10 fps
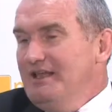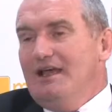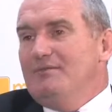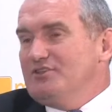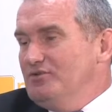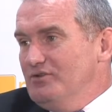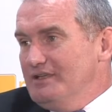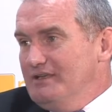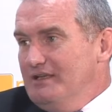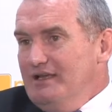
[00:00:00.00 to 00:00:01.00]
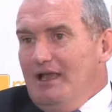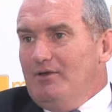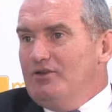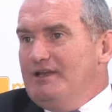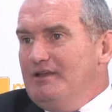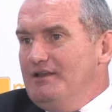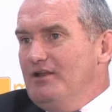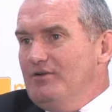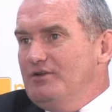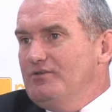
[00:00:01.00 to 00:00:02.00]
Yeah, absolutely. I mean, you can
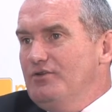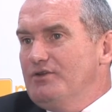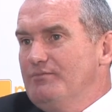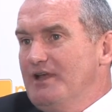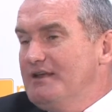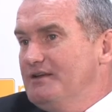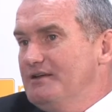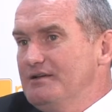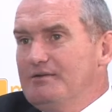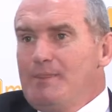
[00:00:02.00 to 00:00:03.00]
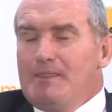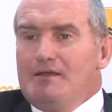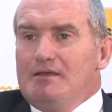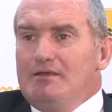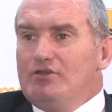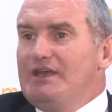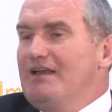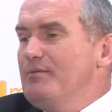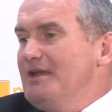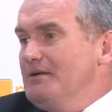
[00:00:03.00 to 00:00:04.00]
have
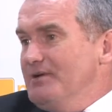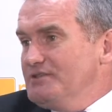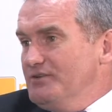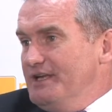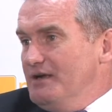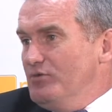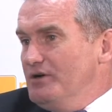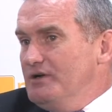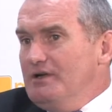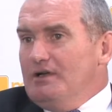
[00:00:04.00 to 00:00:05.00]
a megapixel camera